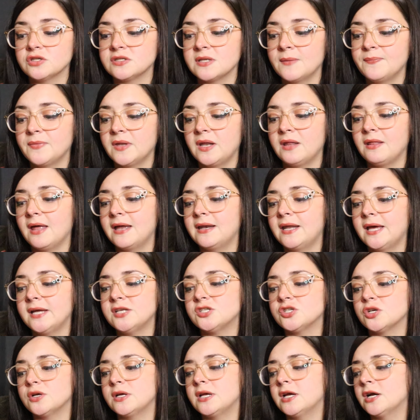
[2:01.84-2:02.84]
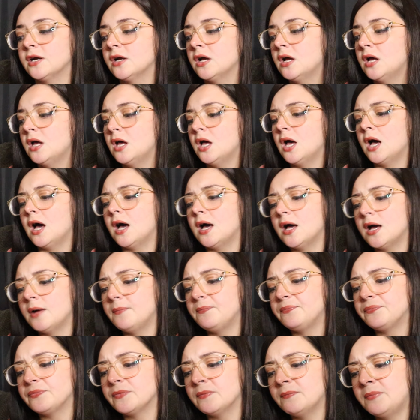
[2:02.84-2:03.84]
or something of that nature here.
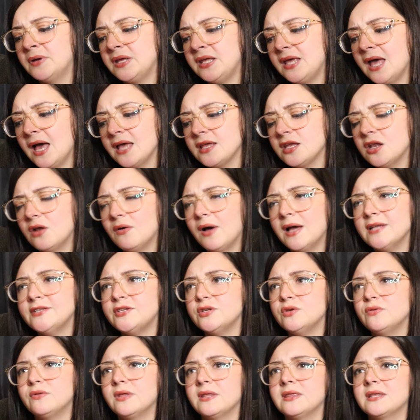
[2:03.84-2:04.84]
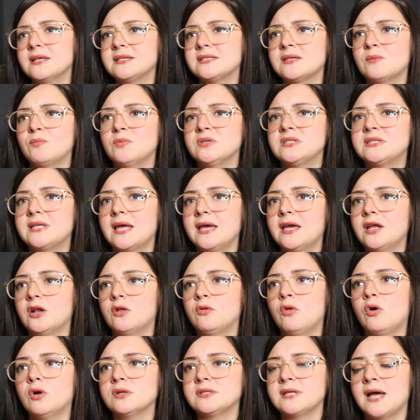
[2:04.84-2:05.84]
Um, but yeah, you know, I do think that someone's taken
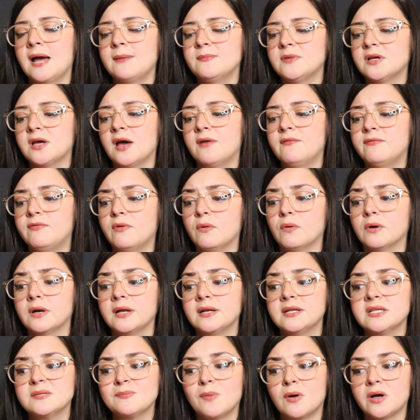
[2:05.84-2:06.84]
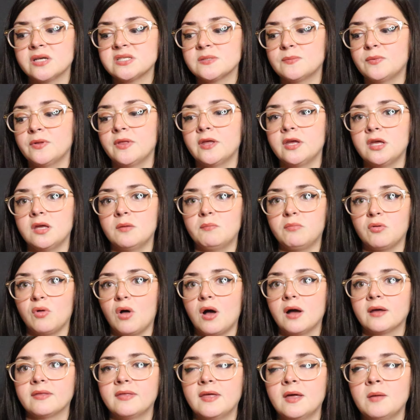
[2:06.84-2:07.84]
a long time to come forward and it's possible that you
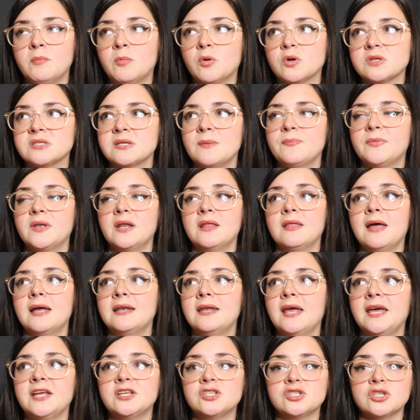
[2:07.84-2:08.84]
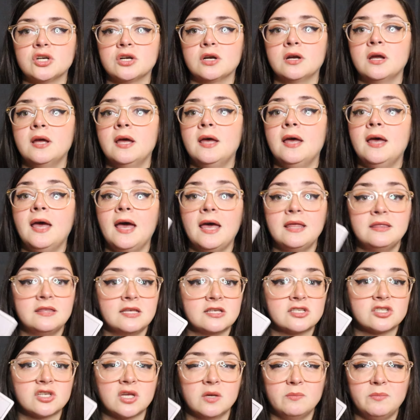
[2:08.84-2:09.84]
block them or something of that nature. And
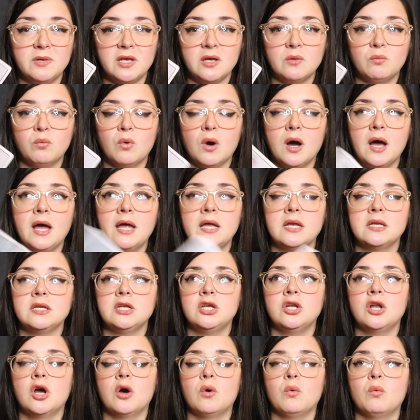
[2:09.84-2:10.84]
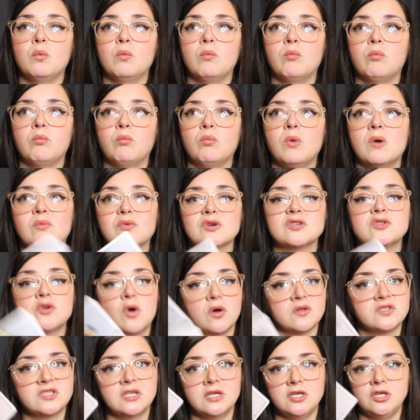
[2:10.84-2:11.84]
this could be what, you know, what
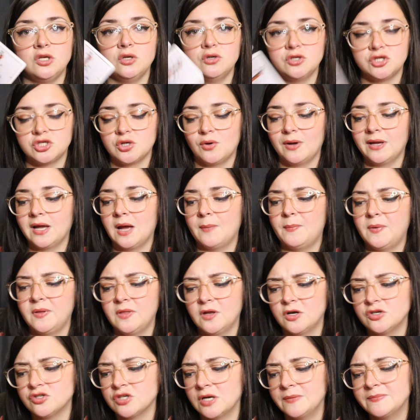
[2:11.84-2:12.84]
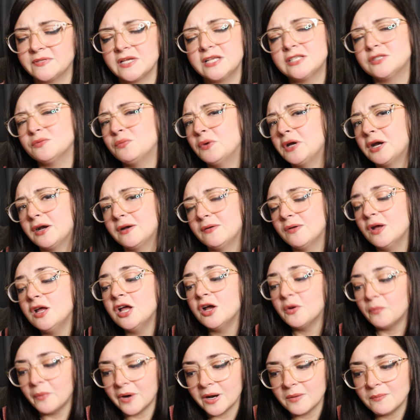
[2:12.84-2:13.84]
results in you showing up in their dreams. It's weird,
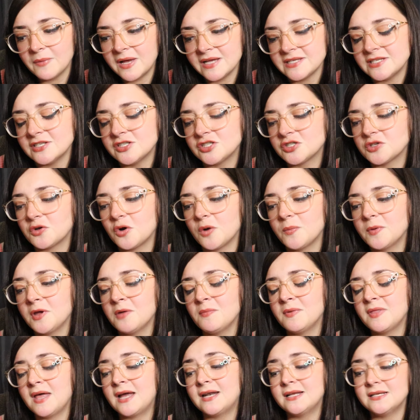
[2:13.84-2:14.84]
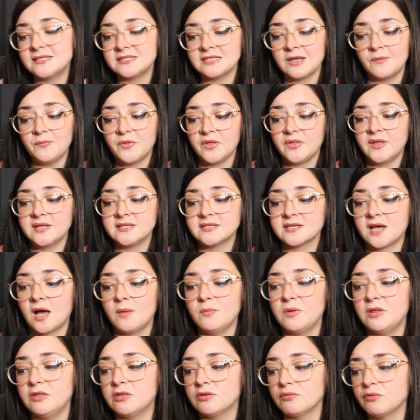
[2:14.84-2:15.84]
weird message, Scorpio, but that is something that's
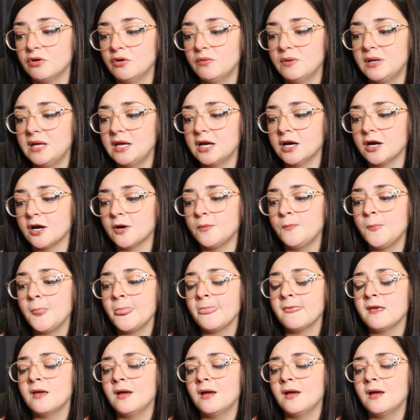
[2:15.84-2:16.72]
coming through here.